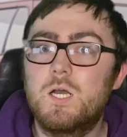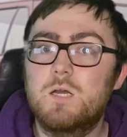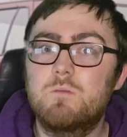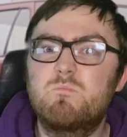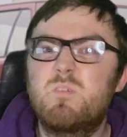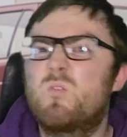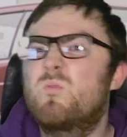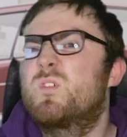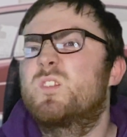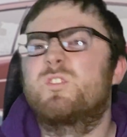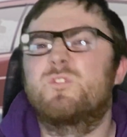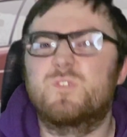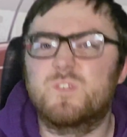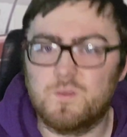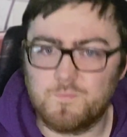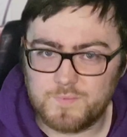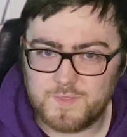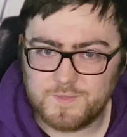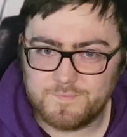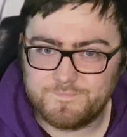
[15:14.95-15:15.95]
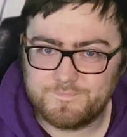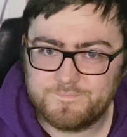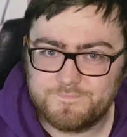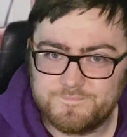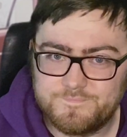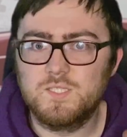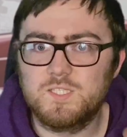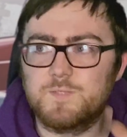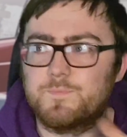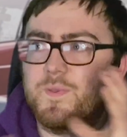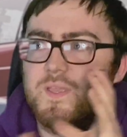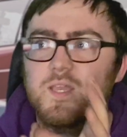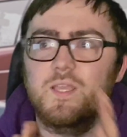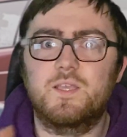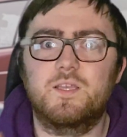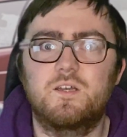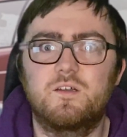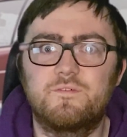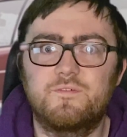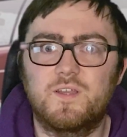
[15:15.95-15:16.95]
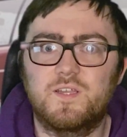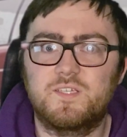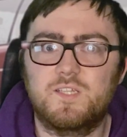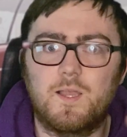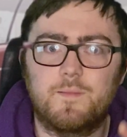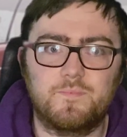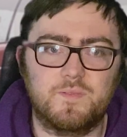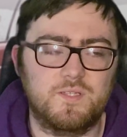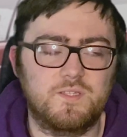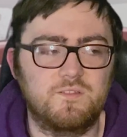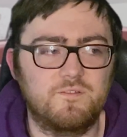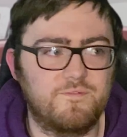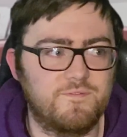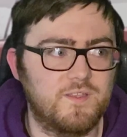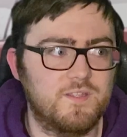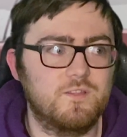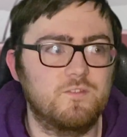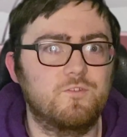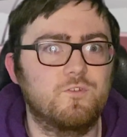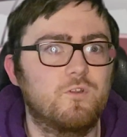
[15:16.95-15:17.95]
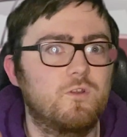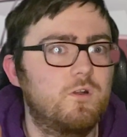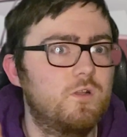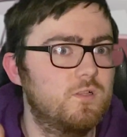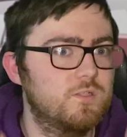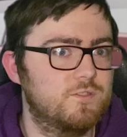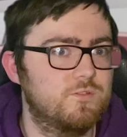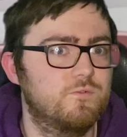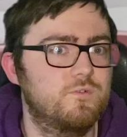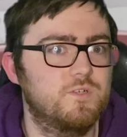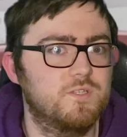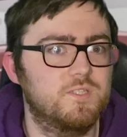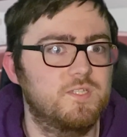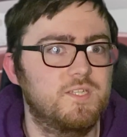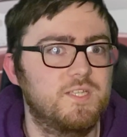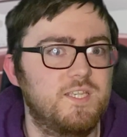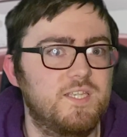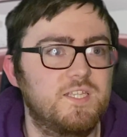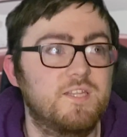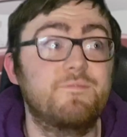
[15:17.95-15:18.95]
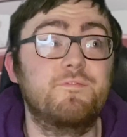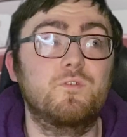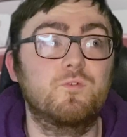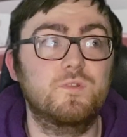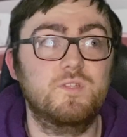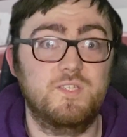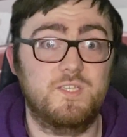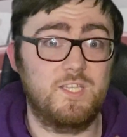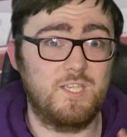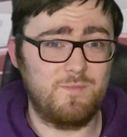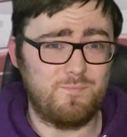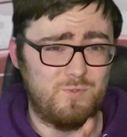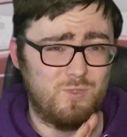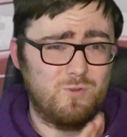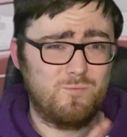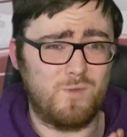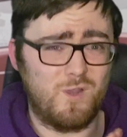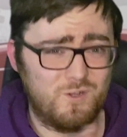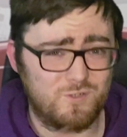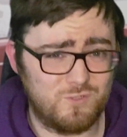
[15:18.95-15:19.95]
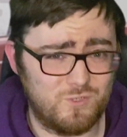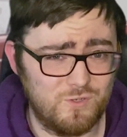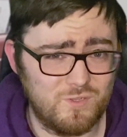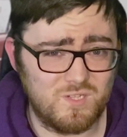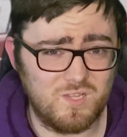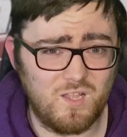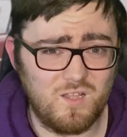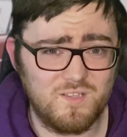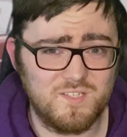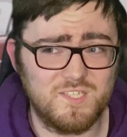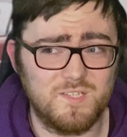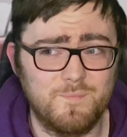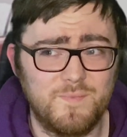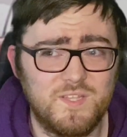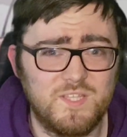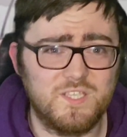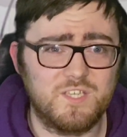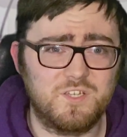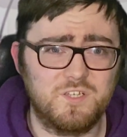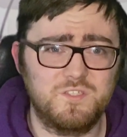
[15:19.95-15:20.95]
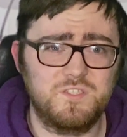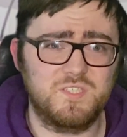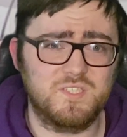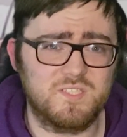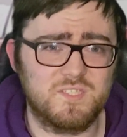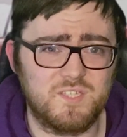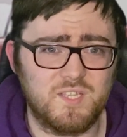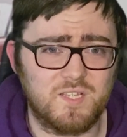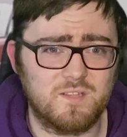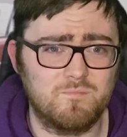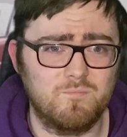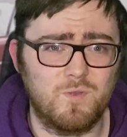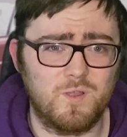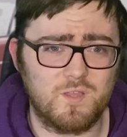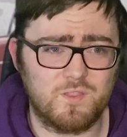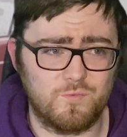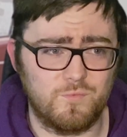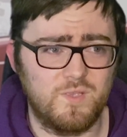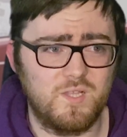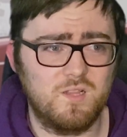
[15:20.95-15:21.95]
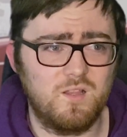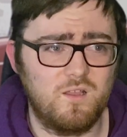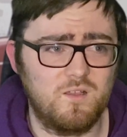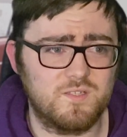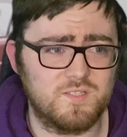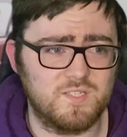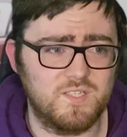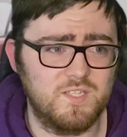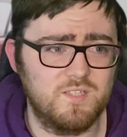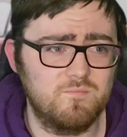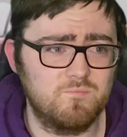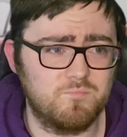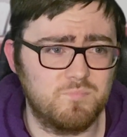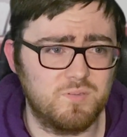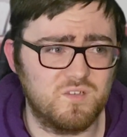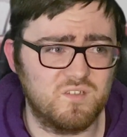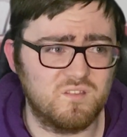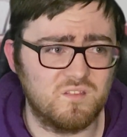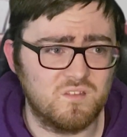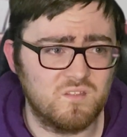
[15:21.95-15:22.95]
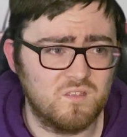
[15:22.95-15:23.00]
But we'll do something. Speaking of adapting to fit, you're also going to need, if you want to keep your Mark II clocks, I mean you could just stick Mark III clocks in, but